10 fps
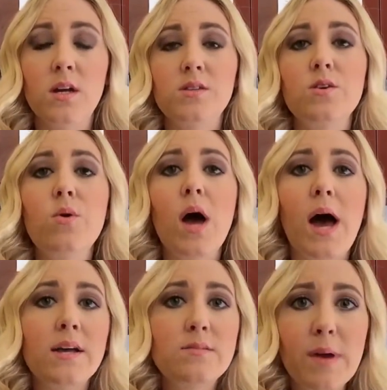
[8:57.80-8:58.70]
So
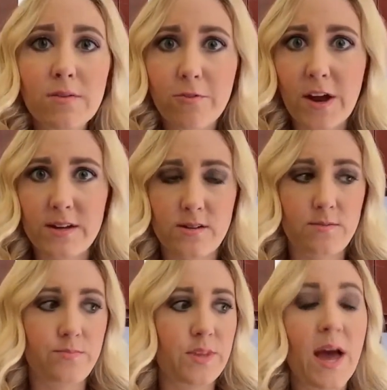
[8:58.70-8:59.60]
as my friend,
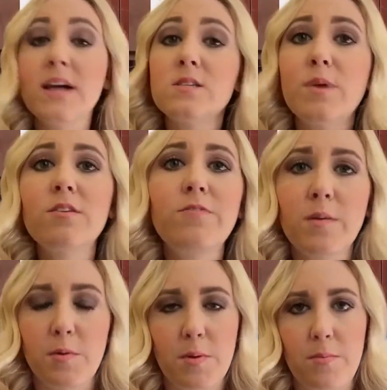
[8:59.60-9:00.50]
as my
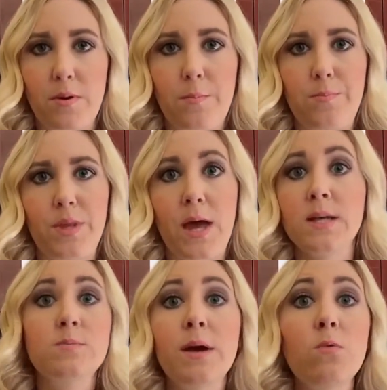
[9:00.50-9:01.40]
family member,
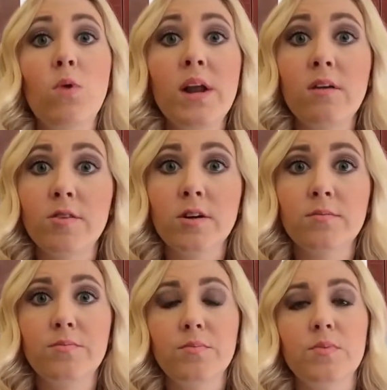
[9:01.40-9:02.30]
as my whatever,
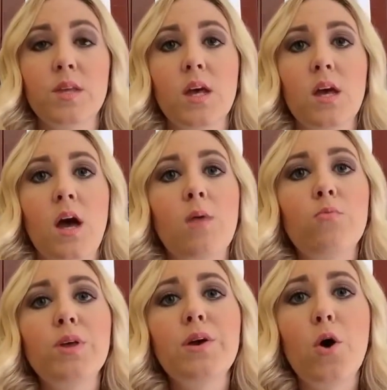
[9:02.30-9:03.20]
I'm
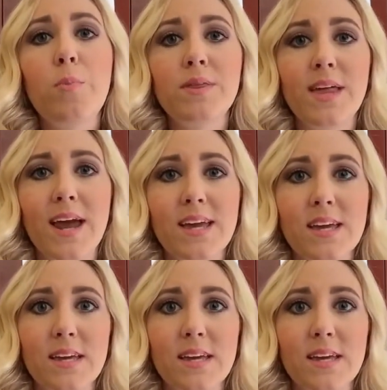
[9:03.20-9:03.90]
really hoping that I can